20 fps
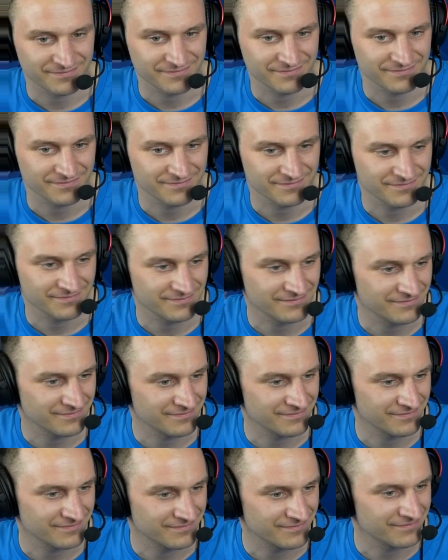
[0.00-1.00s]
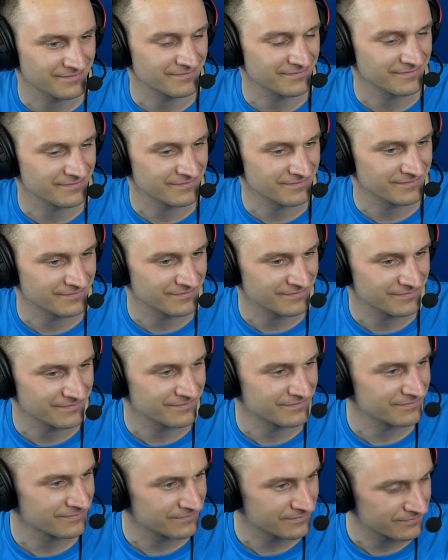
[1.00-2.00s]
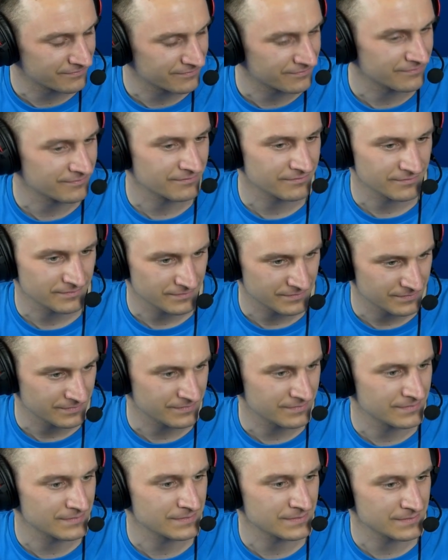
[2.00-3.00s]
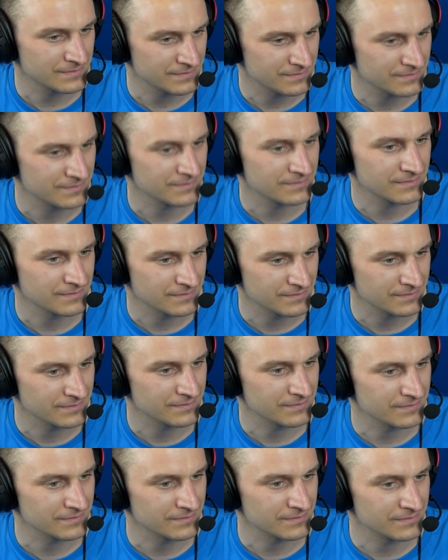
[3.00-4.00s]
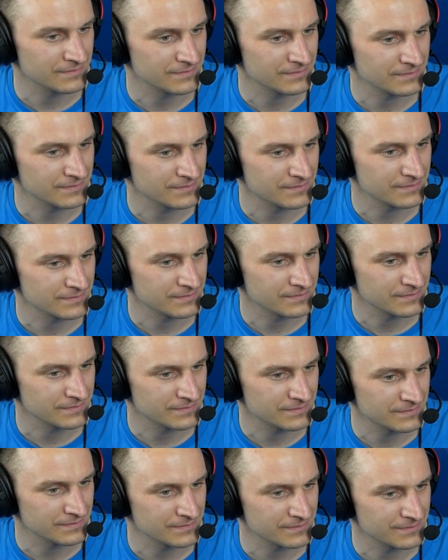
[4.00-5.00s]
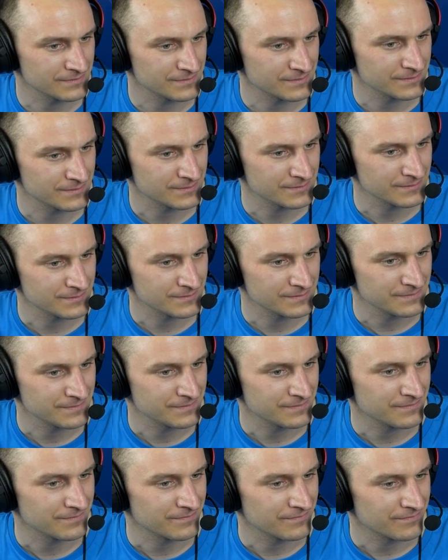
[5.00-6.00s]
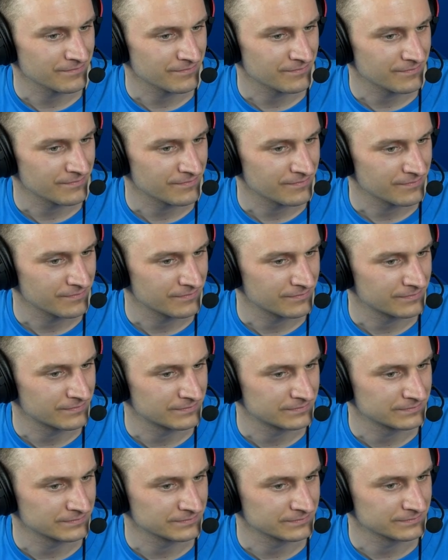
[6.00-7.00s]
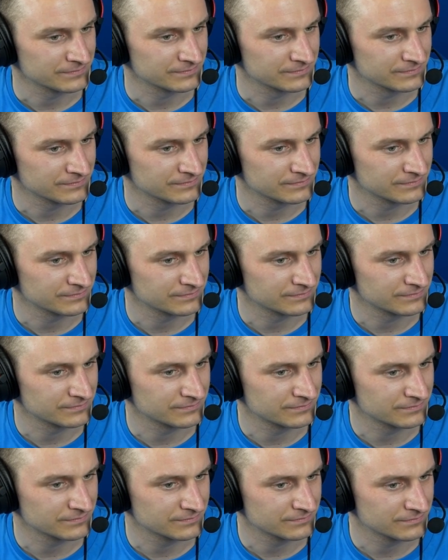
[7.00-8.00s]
[no speech]